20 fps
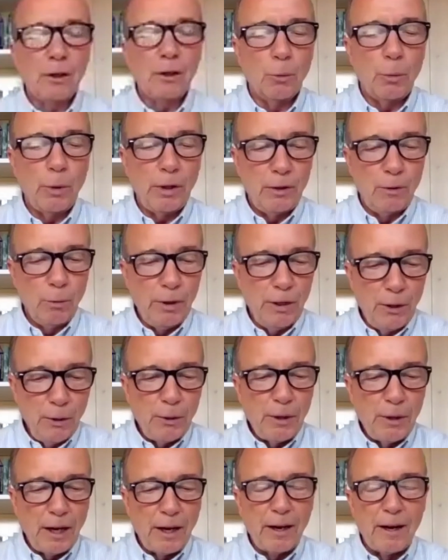We do
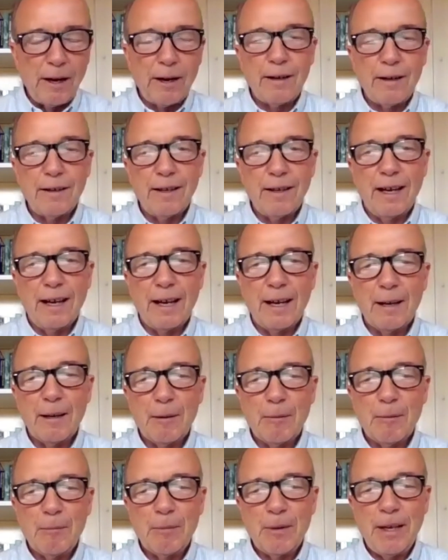care,
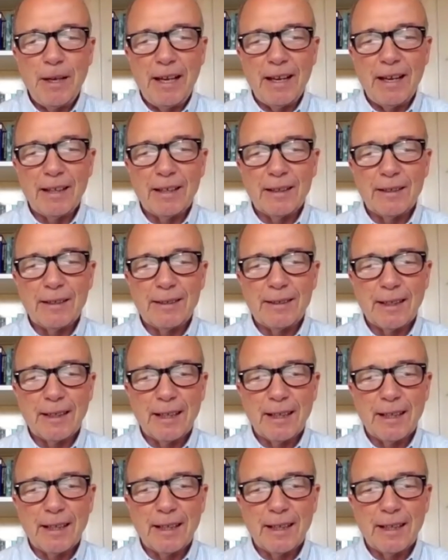and